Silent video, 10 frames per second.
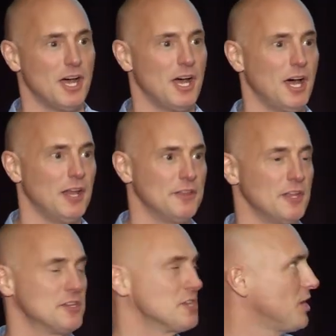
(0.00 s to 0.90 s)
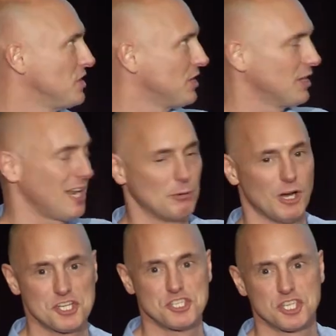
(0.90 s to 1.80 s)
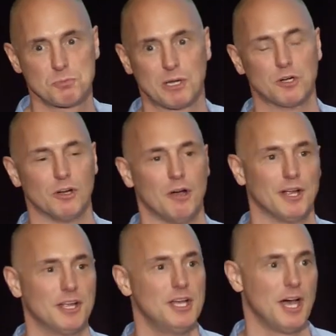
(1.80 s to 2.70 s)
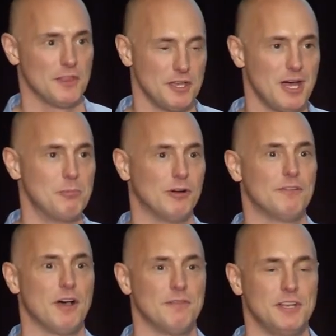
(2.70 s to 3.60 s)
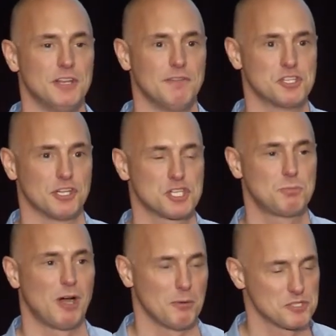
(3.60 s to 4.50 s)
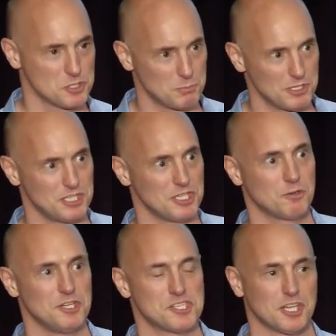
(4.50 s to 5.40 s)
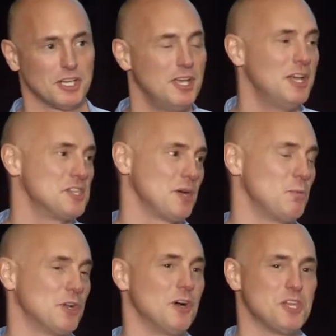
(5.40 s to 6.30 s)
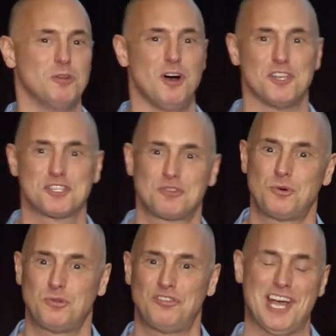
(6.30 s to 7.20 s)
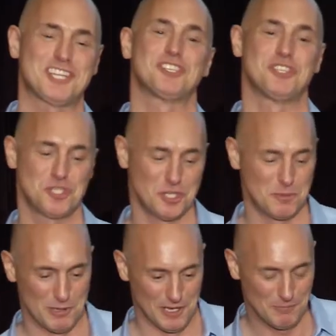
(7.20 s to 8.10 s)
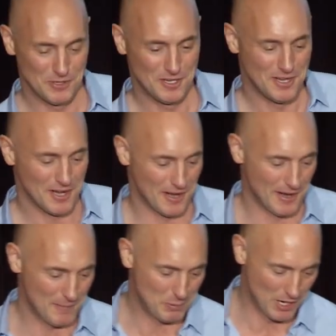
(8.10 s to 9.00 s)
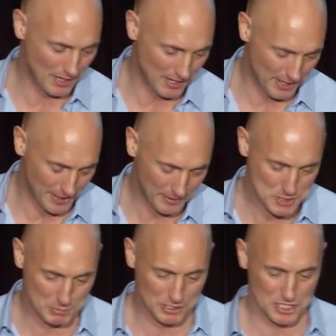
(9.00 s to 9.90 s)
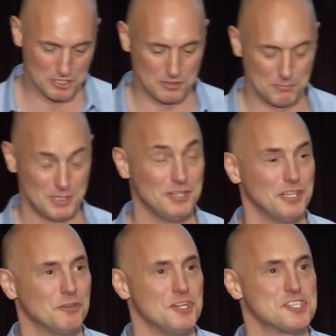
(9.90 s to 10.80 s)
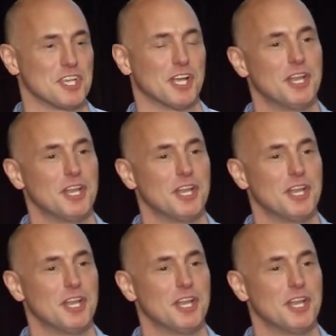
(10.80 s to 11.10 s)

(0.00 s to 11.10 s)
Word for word: Uh, the, the, size of the collaborations has been growing, and the number of, of, individual experiments has been decreasing. Some would argue not as fast as it should have been, uh, but uh, it's been, de- been decreasing.